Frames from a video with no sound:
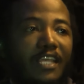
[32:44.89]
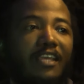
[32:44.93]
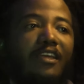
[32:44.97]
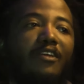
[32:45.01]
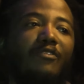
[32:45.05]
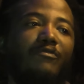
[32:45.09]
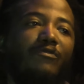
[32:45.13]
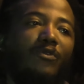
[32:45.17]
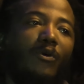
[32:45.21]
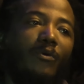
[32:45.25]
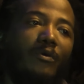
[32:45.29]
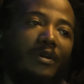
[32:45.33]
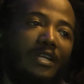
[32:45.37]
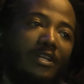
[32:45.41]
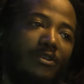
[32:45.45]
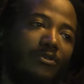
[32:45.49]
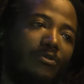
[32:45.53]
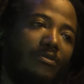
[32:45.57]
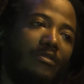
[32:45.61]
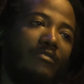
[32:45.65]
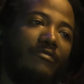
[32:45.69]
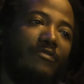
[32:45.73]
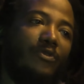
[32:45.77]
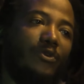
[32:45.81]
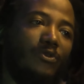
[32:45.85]
take it forward
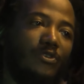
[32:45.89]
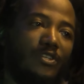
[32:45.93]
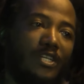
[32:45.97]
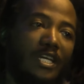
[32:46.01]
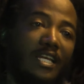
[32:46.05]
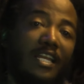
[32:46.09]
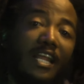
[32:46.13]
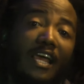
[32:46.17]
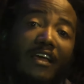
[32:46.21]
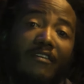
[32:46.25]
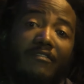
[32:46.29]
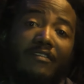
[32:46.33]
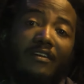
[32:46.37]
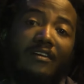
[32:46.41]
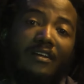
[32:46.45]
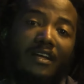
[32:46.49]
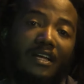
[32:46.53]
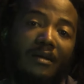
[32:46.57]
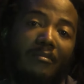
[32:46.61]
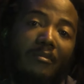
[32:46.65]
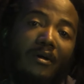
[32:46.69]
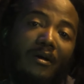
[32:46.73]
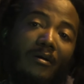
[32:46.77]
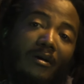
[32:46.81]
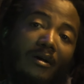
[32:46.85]
into the future and have
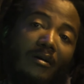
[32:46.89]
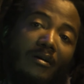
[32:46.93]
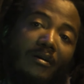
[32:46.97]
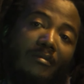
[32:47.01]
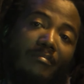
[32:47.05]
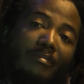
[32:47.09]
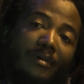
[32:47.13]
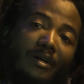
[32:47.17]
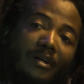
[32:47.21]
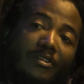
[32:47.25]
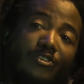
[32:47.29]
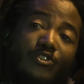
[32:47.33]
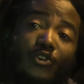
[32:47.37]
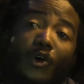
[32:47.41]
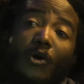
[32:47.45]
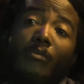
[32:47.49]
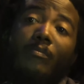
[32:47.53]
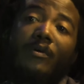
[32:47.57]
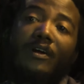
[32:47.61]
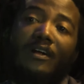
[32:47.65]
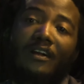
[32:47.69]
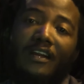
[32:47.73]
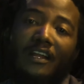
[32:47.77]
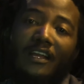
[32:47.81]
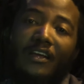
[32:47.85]
a
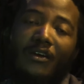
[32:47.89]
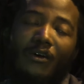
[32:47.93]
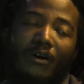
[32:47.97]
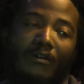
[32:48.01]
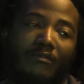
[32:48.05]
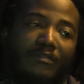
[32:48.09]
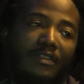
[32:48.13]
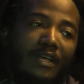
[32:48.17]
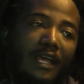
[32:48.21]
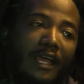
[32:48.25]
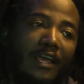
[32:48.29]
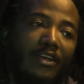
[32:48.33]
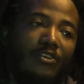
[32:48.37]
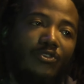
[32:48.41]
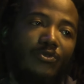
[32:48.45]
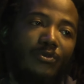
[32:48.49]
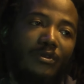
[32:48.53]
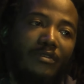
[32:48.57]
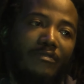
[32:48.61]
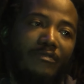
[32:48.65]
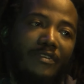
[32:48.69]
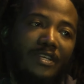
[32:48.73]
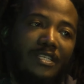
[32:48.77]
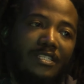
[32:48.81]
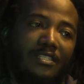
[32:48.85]
Joburg leg of the
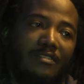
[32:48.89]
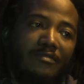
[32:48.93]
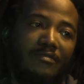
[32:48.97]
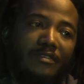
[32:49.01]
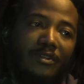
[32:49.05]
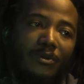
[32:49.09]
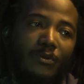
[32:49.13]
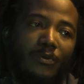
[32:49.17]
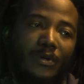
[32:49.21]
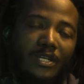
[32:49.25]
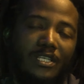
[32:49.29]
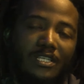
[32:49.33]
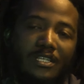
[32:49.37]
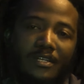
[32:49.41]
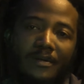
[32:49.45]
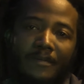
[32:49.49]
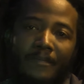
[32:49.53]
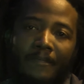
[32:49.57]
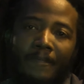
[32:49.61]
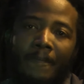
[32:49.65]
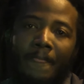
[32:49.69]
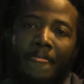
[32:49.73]
actual festival, which